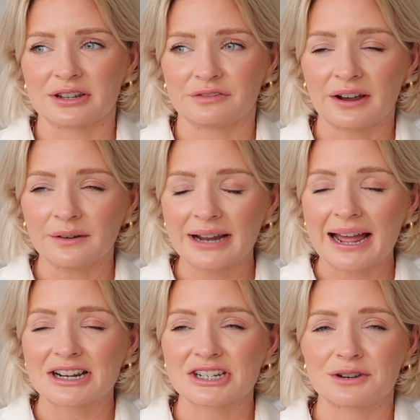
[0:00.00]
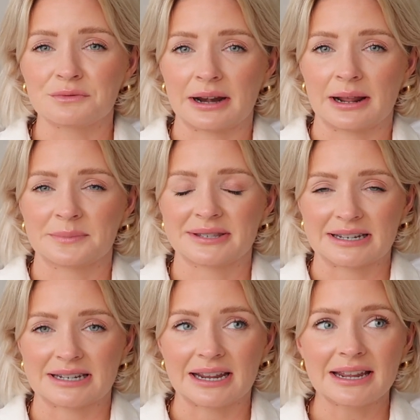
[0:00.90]
I found it actually really
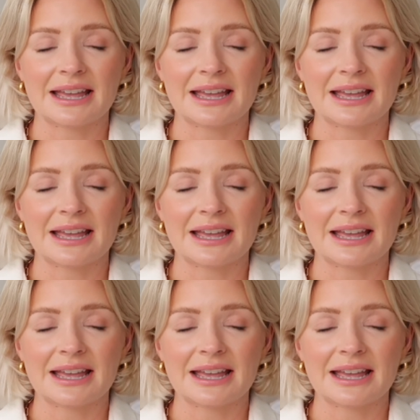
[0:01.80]
upsetting.